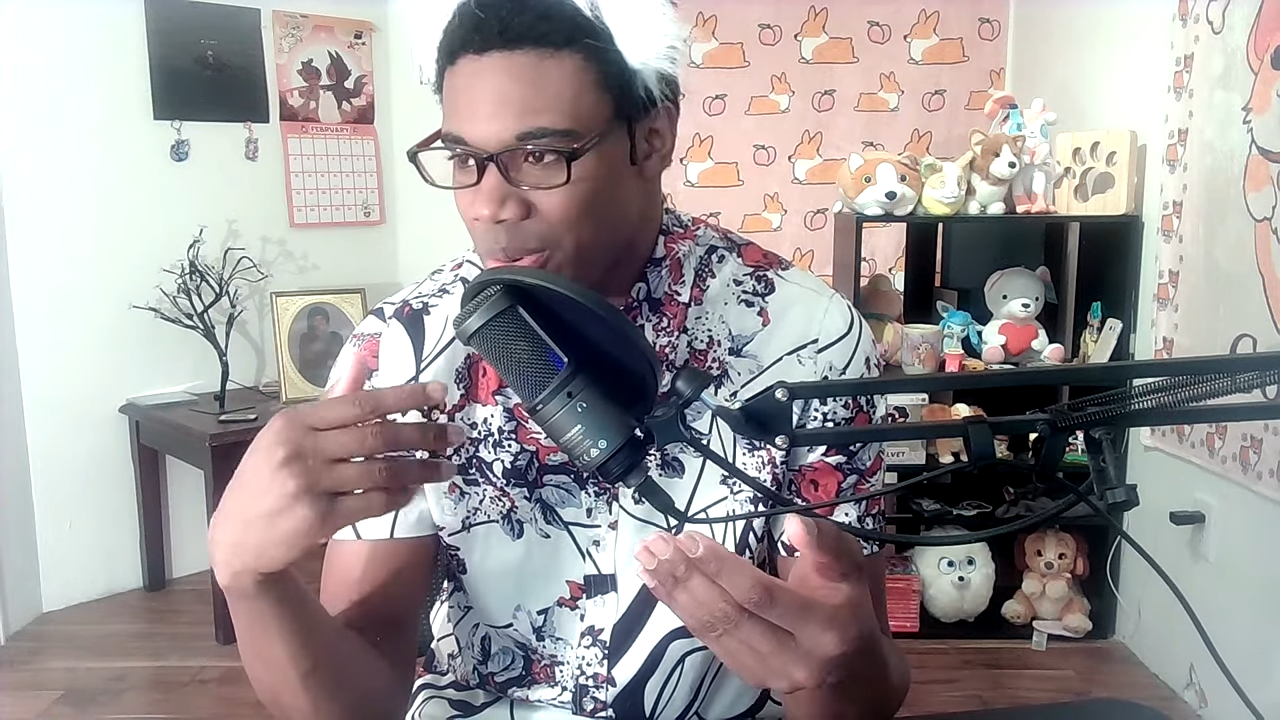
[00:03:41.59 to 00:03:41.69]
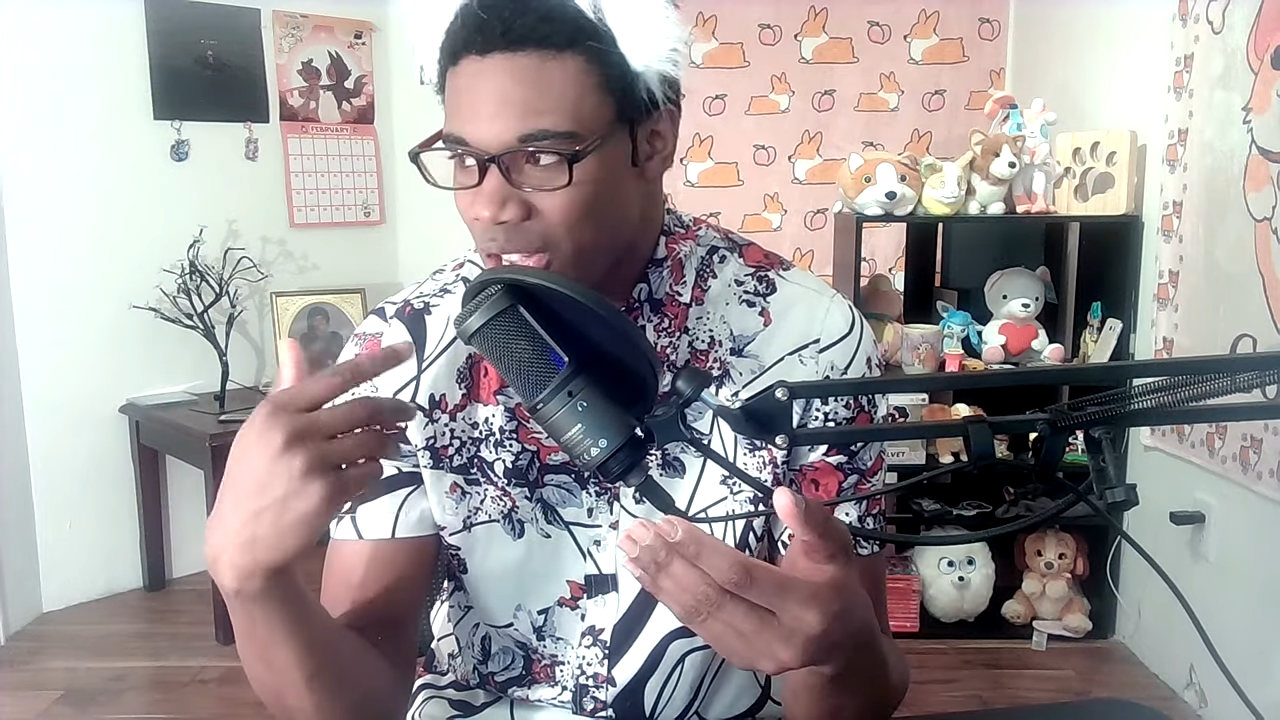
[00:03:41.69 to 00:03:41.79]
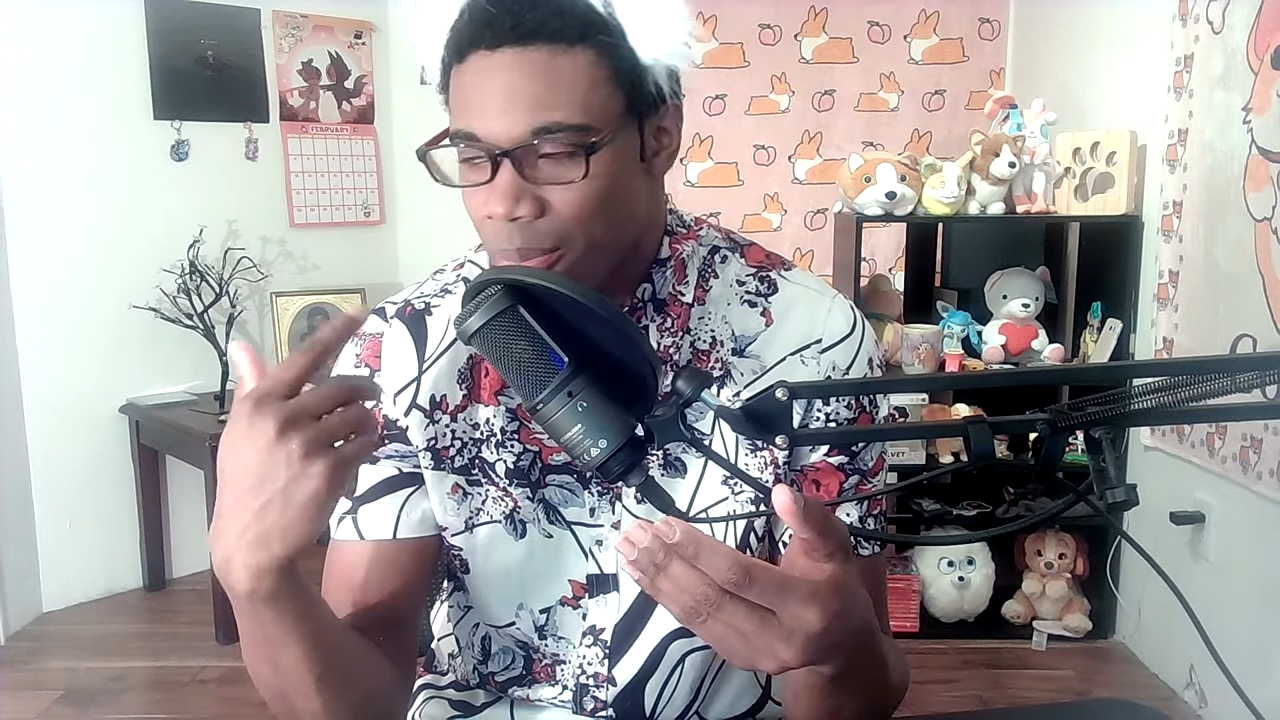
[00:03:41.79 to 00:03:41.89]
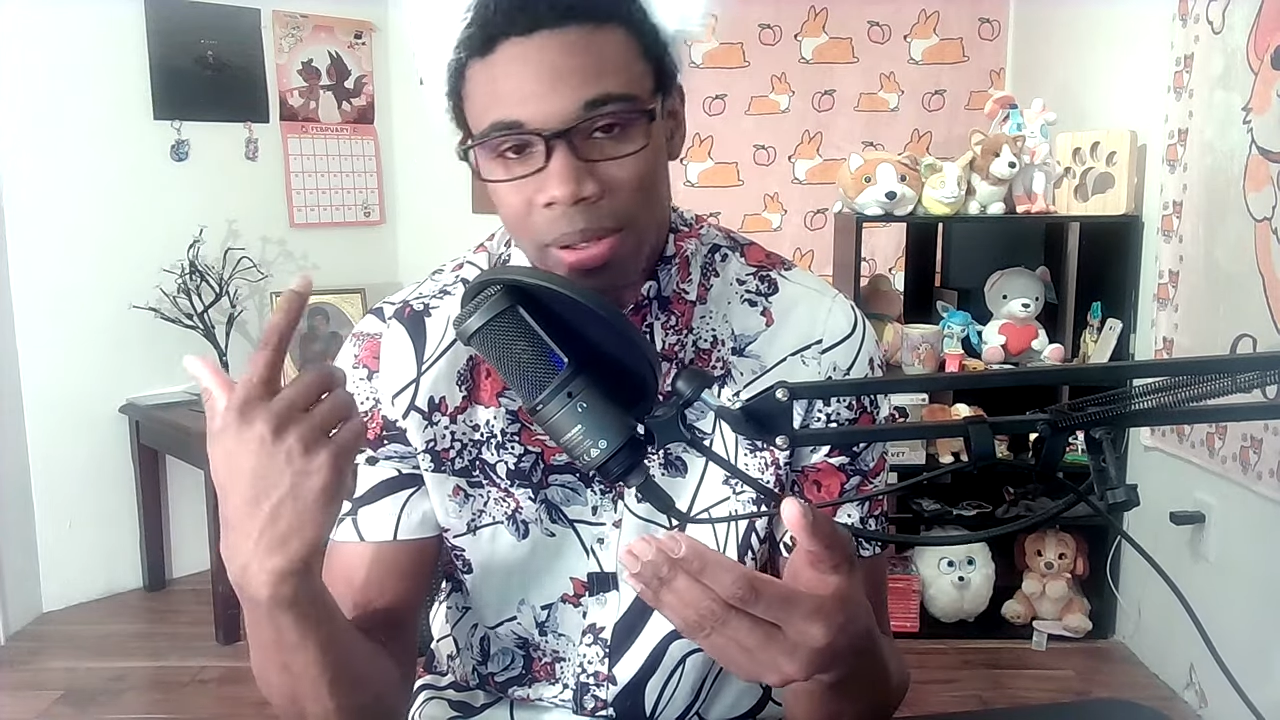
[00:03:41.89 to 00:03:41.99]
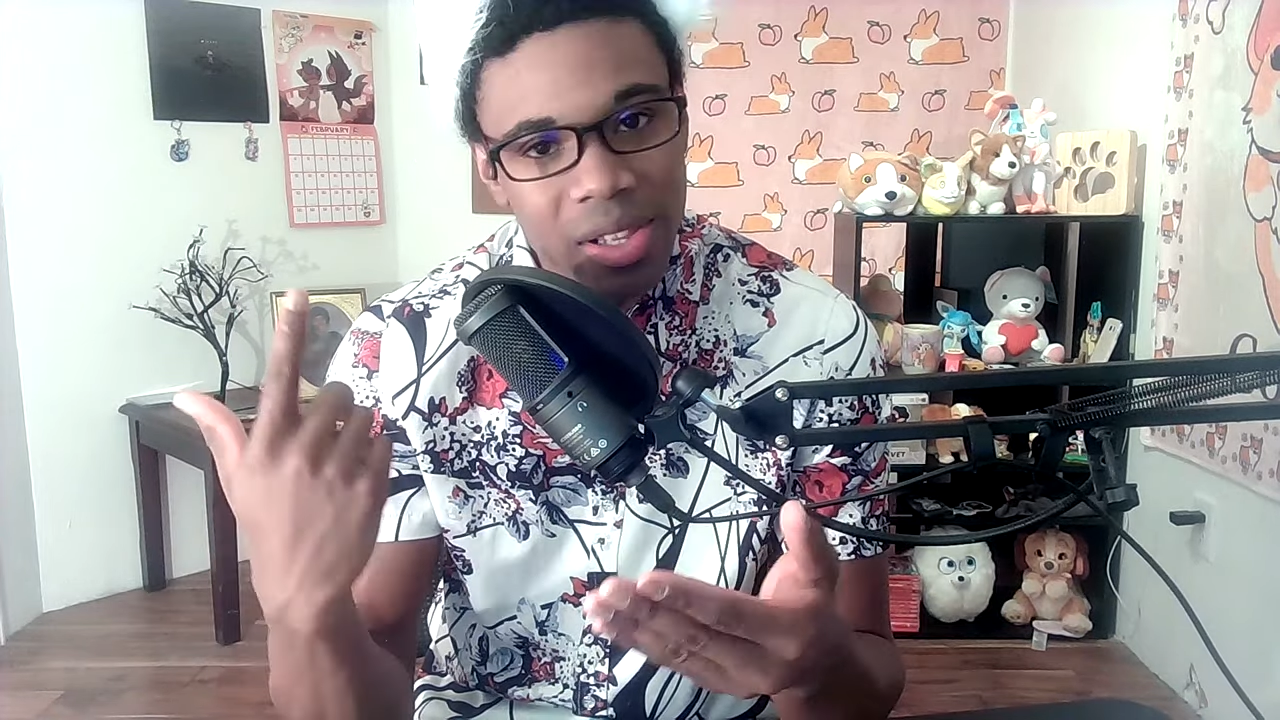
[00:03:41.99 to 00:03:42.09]

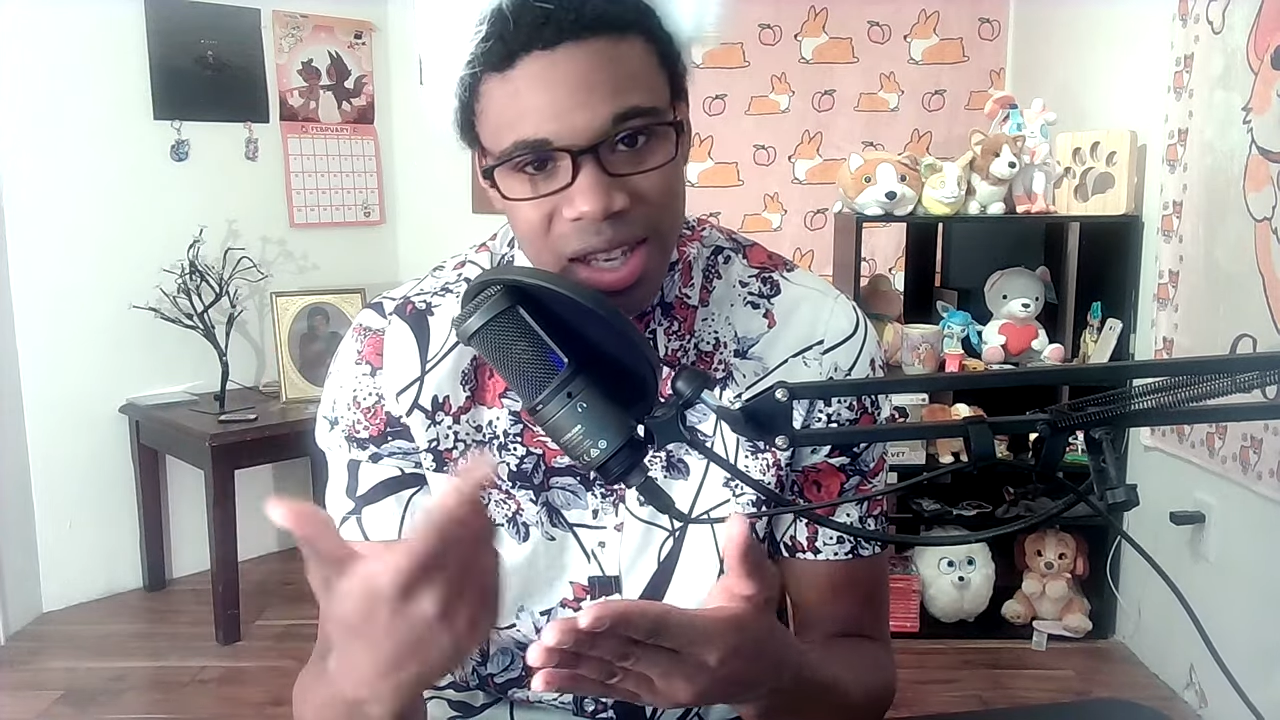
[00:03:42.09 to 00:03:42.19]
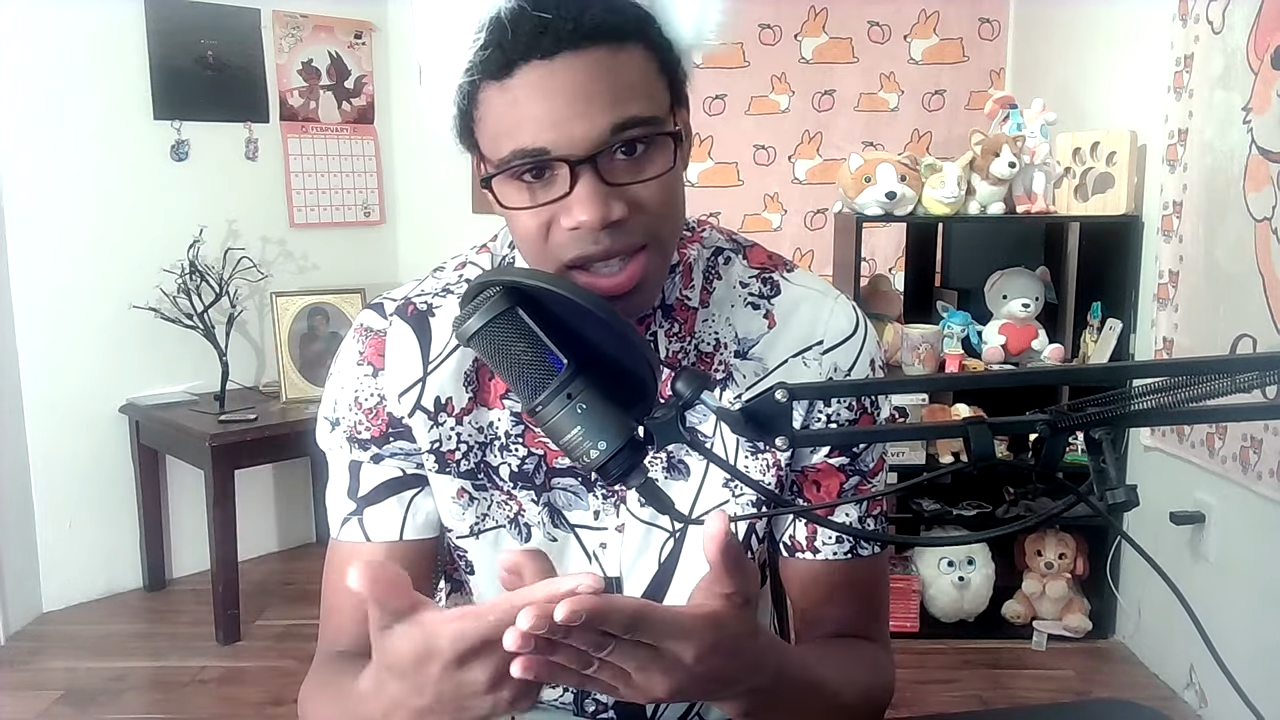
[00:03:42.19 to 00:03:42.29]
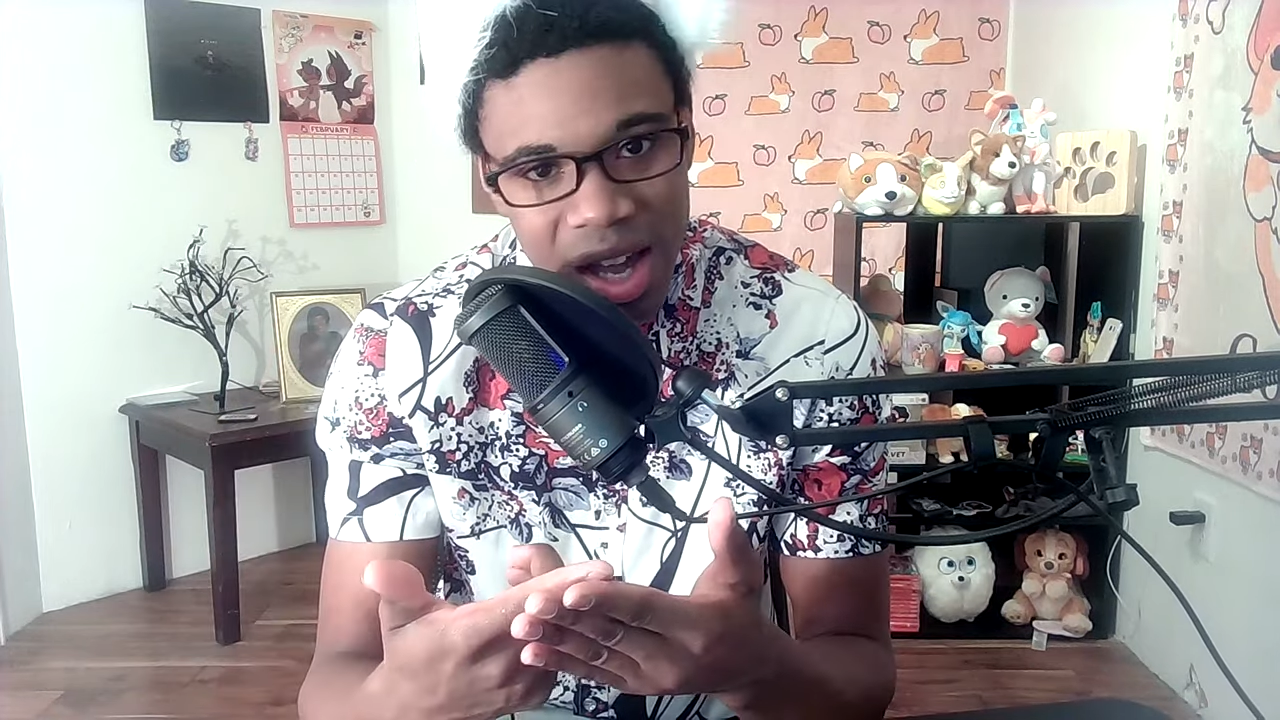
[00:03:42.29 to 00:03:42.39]
being a police